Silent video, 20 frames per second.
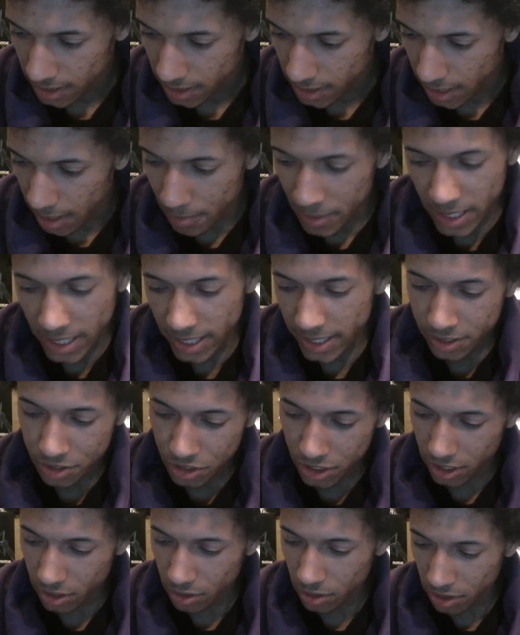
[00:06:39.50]
mean, in
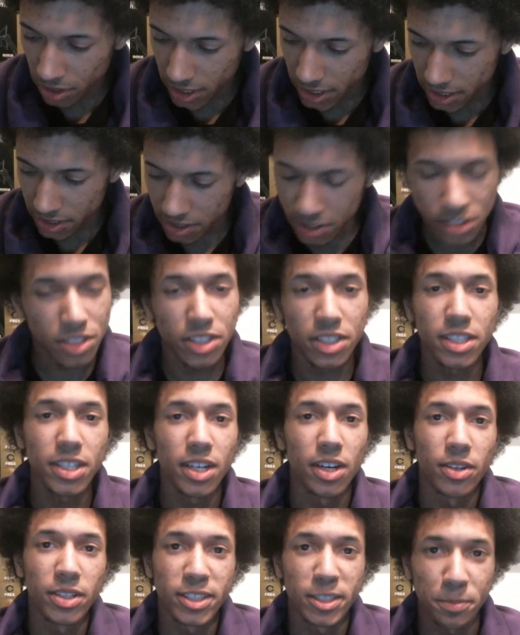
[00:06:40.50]
general, it's, you
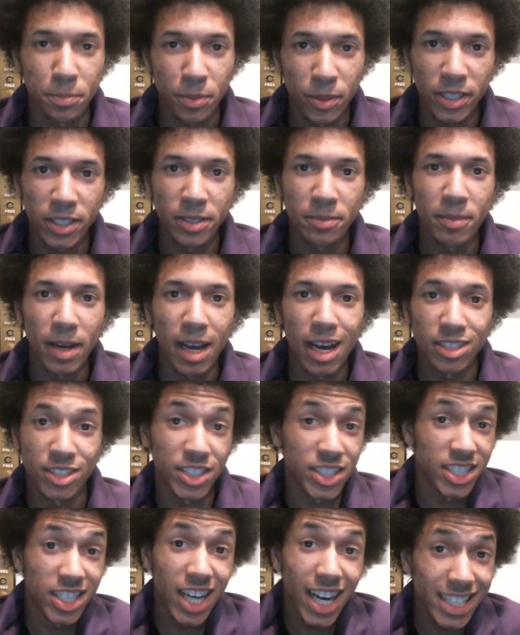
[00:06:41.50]
know, it's a pretty good mouse.
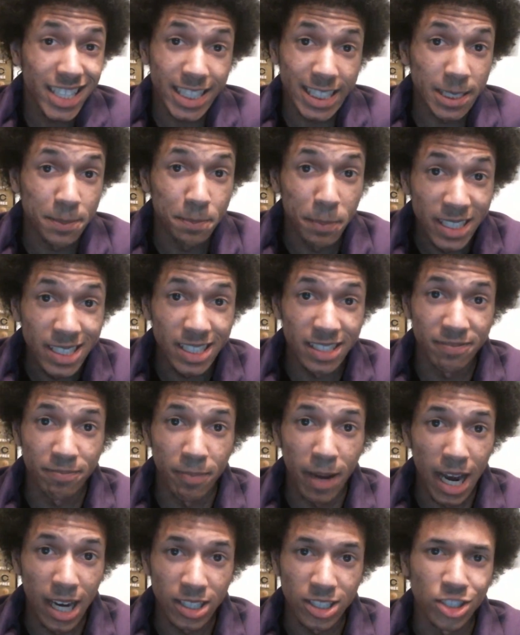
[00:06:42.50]
It's not an expensive
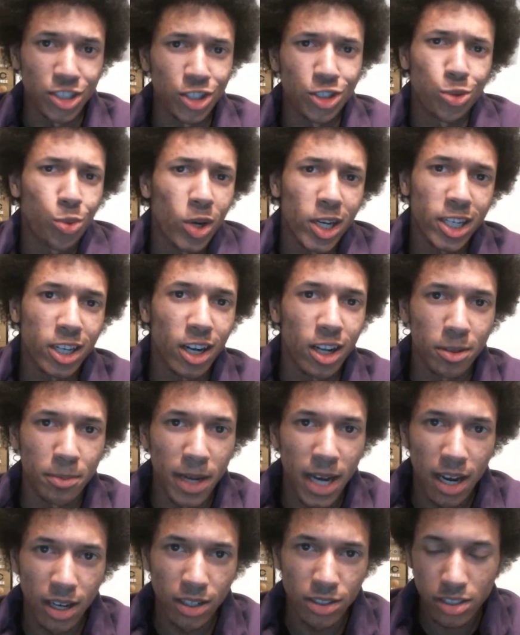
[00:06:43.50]
mouse. It's a $20
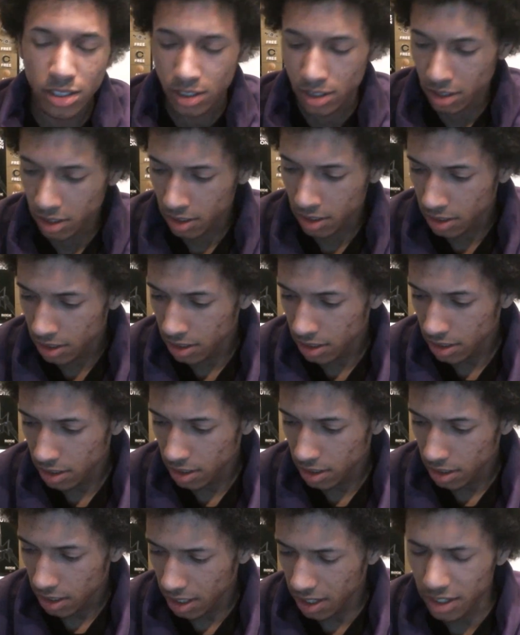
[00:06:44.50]
mouse.
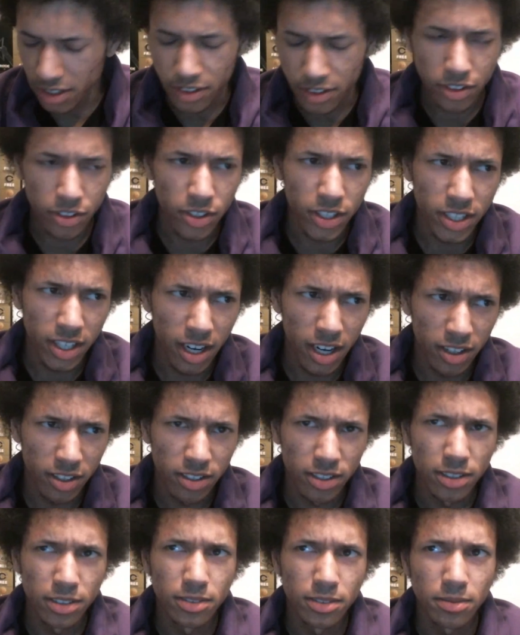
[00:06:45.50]

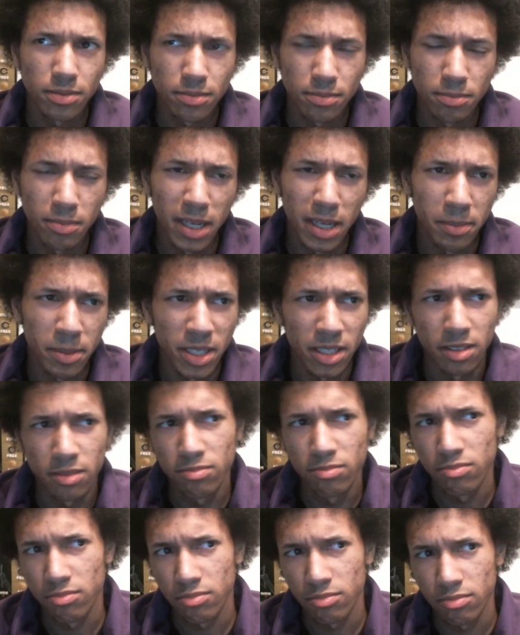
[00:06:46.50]
$30, maybe.
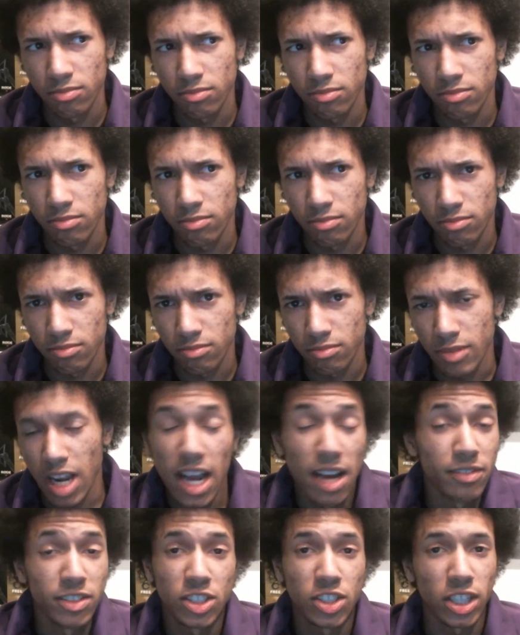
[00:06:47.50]

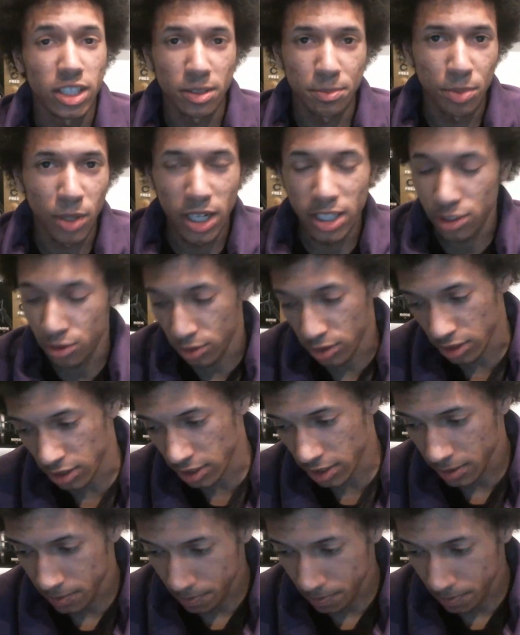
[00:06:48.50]
I haven't checked the price recently.